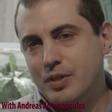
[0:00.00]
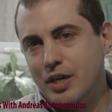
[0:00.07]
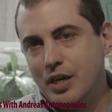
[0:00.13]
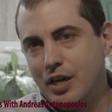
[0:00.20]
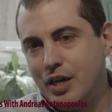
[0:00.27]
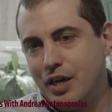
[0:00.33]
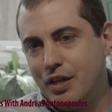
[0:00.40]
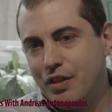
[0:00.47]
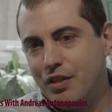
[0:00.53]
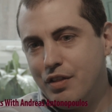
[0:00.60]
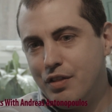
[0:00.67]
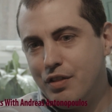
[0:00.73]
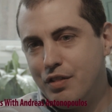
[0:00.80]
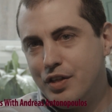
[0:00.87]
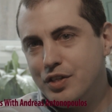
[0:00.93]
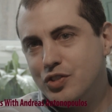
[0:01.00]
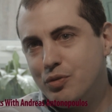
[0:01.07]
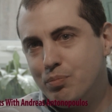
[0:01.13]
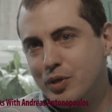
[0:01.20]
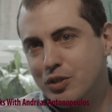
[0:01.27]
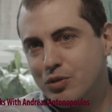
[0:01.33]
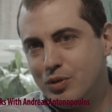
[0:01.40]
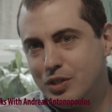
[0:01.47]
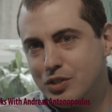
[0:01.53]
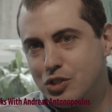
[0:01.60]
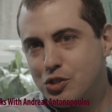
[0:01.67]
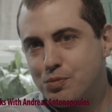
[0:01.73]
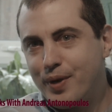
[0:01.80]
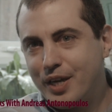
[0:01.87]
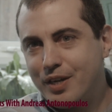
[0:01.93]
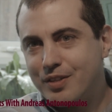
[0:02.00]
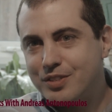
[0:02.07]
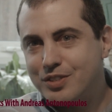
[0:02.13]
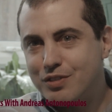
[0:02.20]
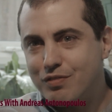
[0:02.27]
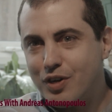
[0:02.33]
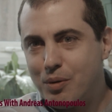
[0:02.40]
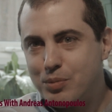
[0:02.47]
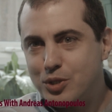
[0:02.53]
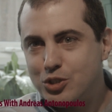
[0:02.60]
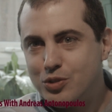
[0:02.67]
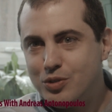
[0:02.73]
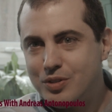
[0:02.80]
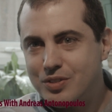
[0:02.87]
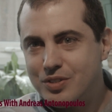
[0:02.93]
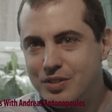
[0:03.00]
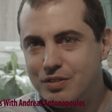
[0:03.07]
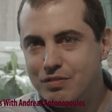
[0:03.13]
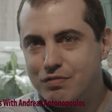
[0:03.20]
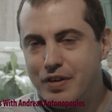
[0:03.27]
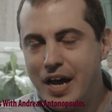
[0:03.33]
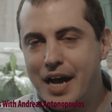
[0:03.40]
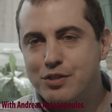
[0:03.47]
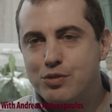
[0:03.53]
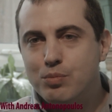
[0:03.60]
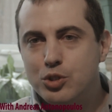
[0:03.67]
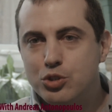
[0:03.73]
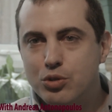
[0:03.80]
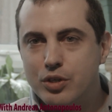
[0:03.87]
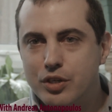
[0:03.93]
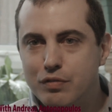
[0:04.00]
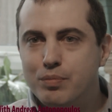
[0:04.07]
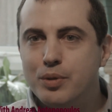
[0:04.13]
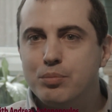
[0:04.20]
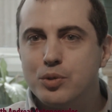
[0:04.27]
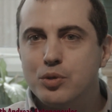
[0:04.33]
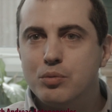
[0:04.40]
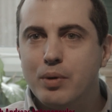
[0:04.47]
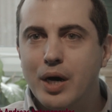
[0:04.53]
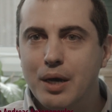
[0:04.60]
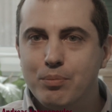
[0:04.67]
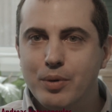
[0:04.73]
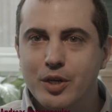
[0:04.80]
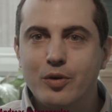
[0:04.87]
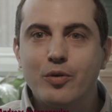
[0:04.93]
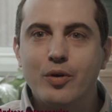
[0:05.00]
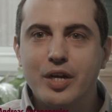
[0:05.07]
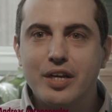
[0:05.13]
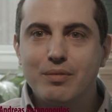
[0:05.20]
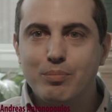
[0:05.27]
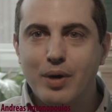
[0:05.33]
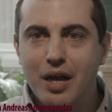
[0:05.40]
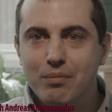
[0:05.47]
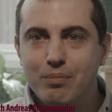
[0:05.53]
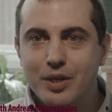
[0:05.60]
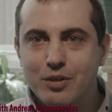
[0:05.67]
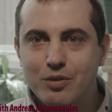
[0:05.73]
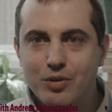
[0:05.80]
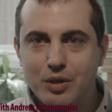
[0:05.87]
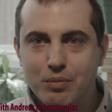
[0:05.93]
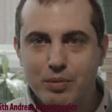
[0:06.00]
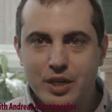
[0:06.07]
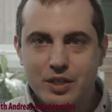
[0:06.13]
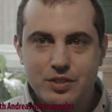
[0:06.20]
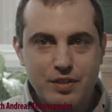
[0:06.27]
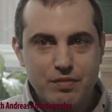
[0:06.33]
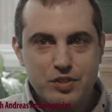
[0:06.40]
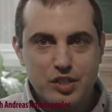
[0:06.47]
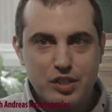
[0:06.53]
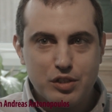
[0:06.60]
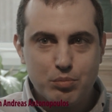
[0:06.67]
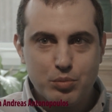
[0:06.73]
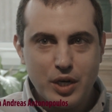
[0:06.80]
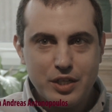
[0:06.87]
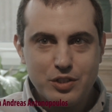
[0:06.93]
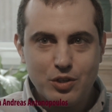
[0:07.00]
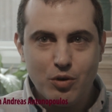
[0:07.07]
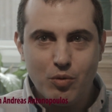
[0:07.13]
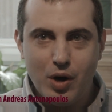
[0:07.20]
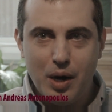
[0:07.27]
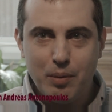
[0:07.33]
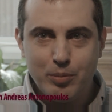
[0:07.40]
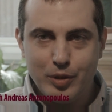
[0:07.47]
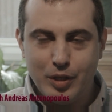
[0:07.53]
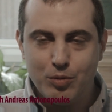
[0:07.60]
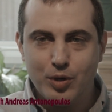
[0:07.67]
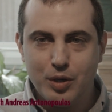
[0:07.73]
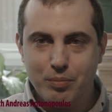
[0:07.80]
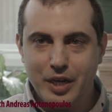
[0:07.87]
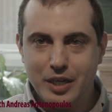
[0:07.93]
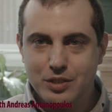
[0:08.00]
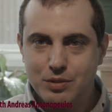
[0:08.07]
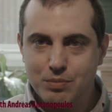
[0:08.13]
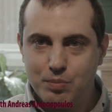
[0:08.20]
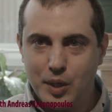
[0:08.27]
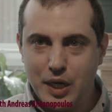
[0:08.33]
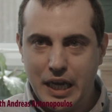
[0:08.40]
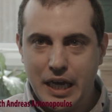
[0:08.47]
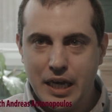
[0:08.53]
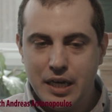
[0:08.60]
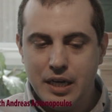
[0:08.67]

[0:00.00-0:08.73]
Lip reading: They see Bitcoin as a speculative opportunity. The vast majority of people who buy Bitcoin because they've seen the price go up and they want to make some money.